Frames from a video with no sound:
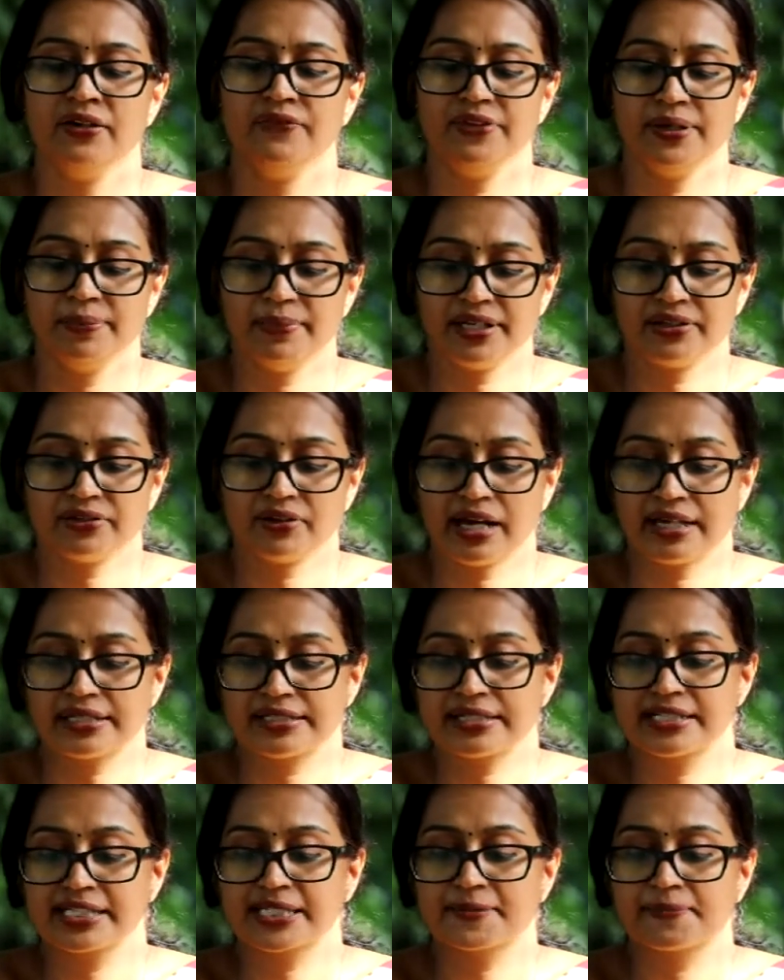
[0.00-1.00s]
women
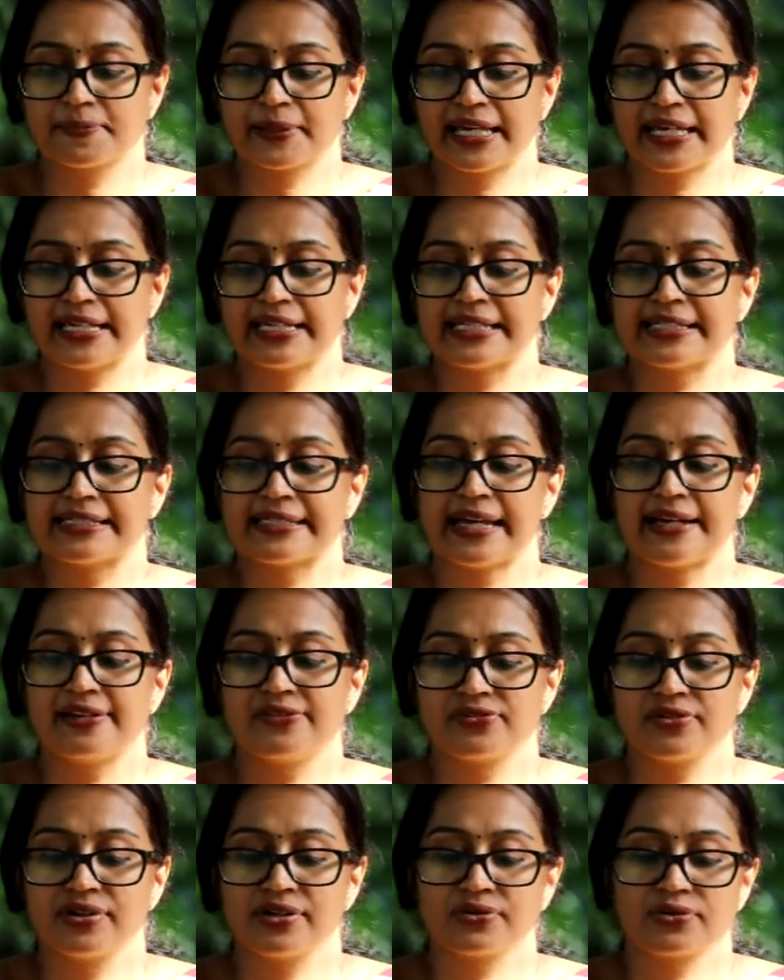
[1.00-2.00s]
writers played a
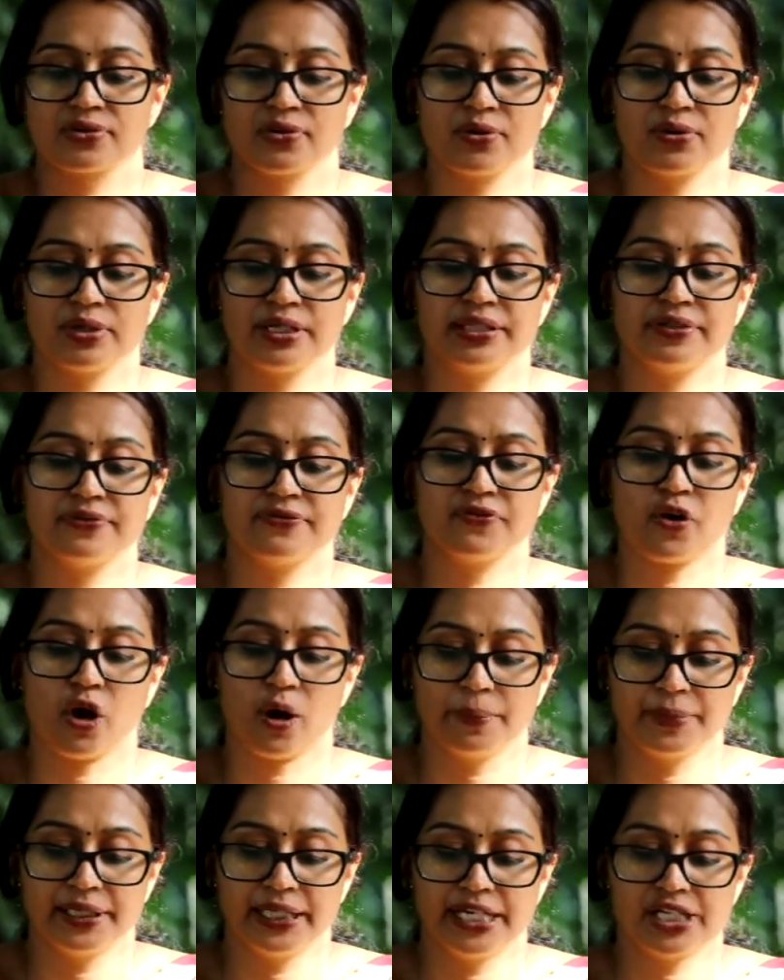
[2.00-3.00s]
central role in
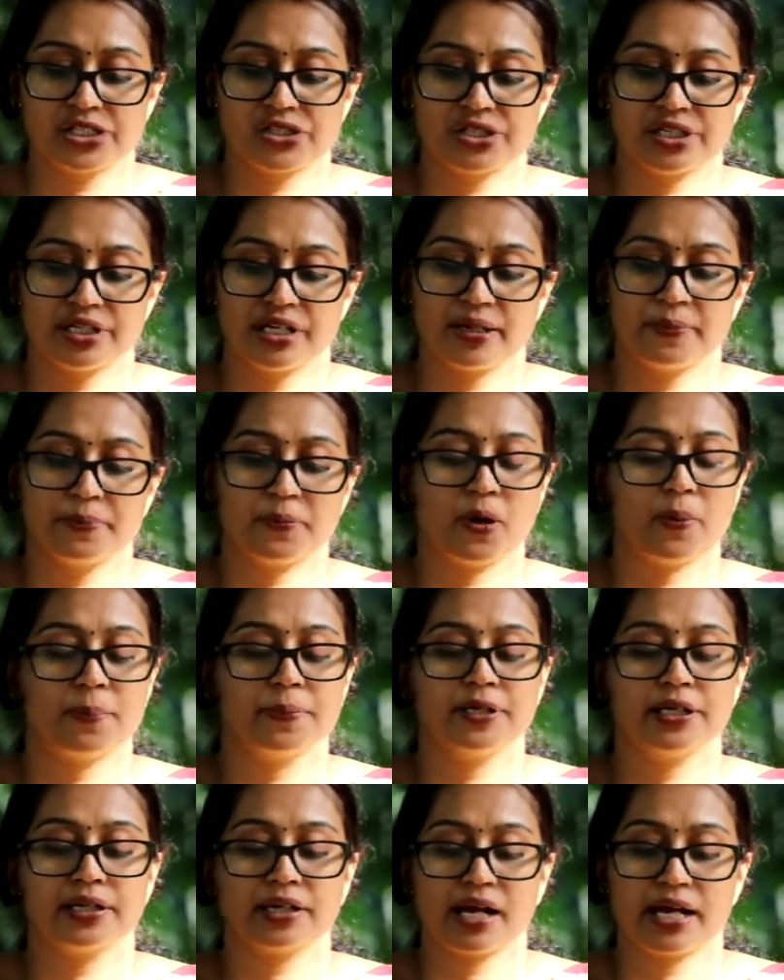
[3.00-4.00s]
formulation and
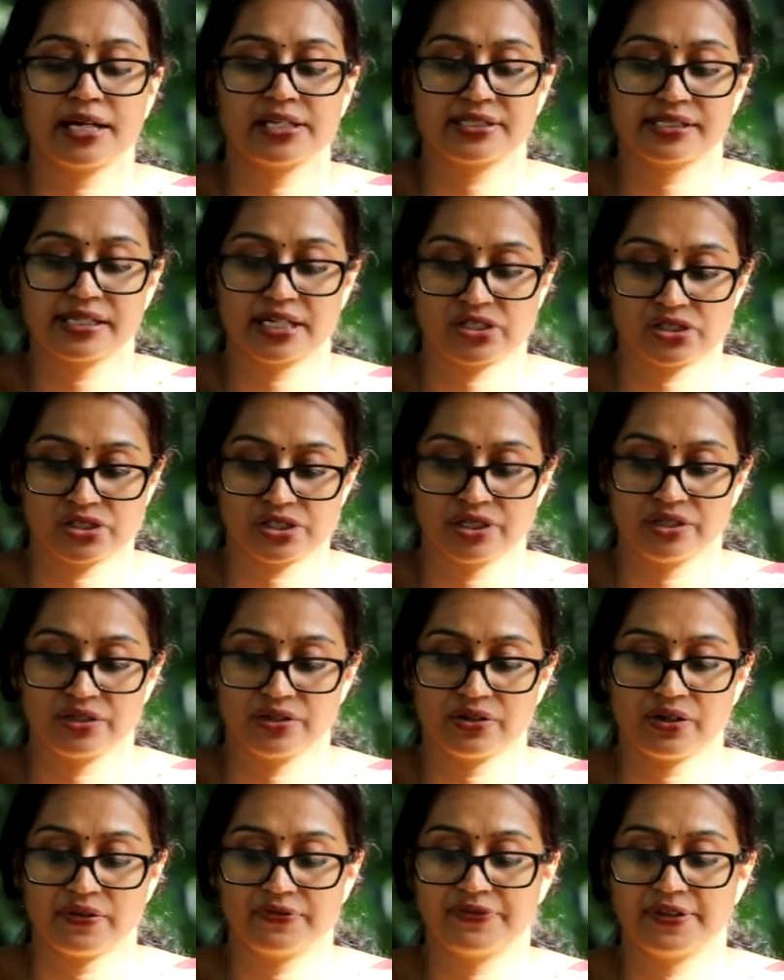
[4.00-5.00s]

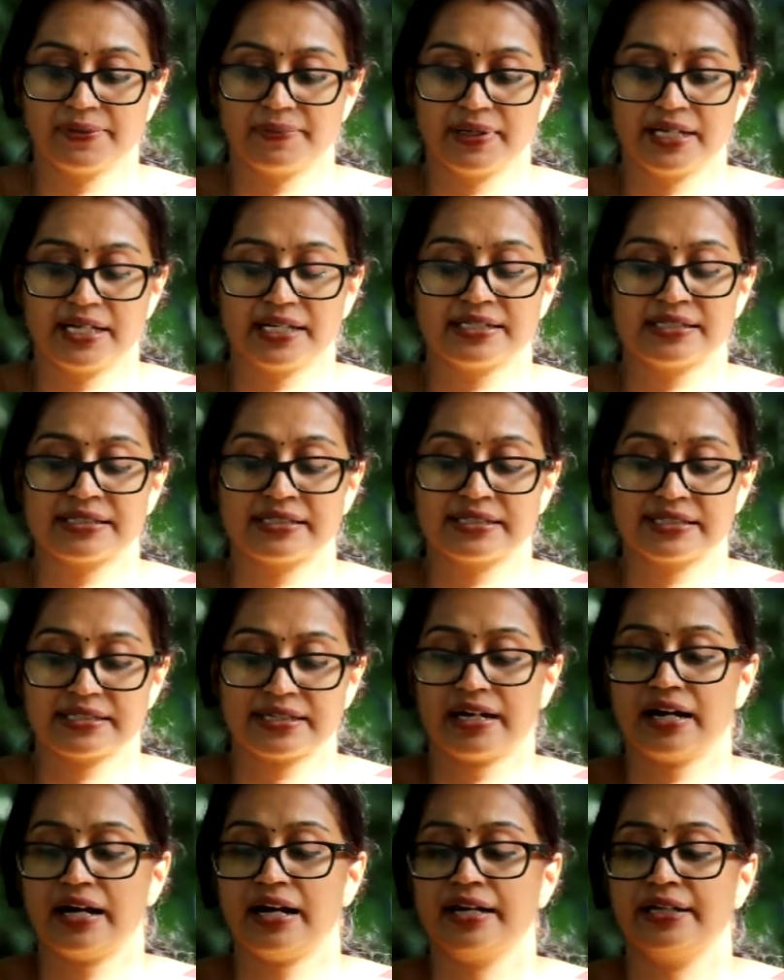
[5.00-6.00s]
popularization of feminist
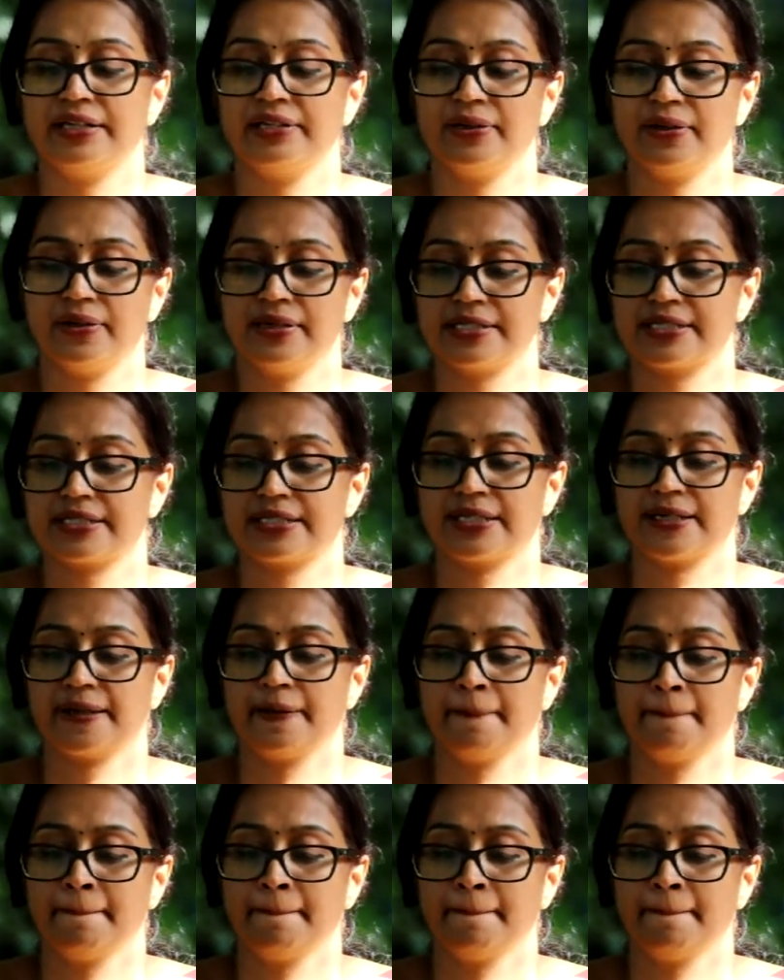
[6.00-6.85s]
ideology.